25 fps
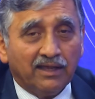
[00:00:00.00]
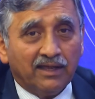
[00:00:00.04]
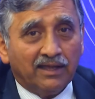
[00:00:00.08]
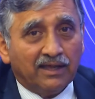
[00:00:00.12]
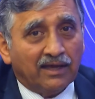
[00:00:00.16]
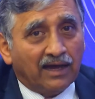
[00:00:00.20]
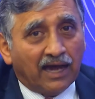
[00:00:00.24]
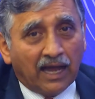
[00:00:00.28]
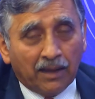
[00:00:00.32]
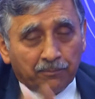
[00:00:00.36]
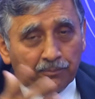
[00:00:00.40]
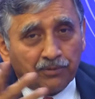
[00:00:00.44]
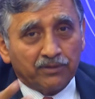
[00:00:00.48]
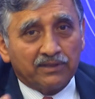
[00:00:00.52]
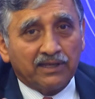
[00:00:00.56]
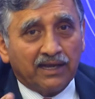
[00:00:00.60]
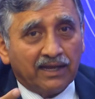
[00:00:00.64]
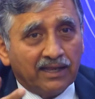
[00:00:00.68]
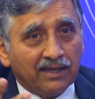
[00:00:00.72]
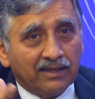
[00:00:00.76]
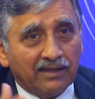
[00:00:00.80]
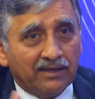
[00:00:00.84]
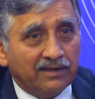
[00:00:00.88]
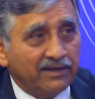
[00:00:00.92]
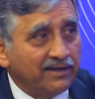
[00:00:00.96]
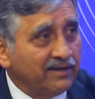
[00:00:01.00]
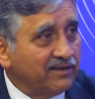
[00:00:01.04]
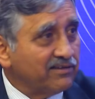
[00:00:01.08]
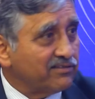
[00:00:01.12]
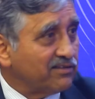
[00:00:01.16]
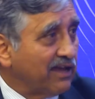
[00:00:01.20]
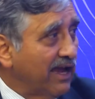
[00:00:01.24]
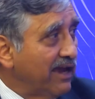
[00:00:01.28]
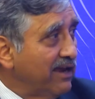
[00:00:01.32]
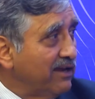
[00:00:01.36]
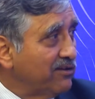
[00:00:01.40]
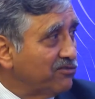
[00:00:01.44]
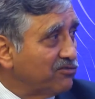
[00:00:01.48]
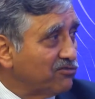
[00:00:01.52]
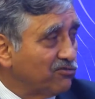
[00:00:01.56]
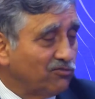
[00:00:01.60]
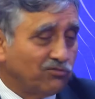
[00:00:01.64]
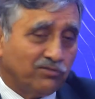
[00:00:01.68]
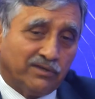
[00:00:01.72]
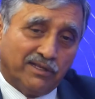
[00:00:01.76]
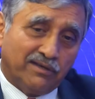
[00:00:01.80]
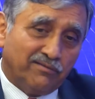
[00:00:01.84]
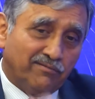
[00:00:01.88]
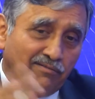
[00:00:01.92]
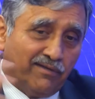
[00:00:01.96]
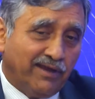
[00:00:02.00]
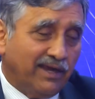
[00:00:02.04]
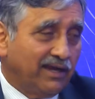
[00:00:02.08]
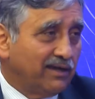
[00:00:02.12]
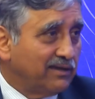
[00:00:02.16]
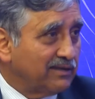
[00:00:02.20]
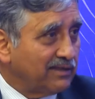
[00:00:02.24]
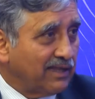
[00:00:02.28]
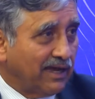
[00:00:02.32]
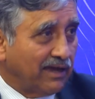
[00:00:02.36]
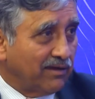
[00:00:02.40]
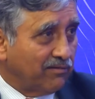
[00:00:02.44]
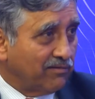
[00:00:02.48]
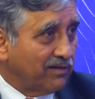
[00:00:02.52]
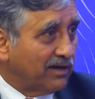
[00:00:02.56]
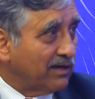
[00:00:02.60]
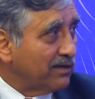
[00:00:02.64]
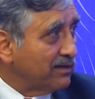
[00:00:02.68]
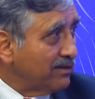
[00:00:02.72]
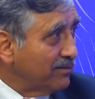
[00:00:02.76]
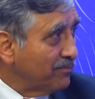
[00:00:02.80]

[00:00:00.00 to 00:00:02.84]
hypothetically decides to invade Taiwan,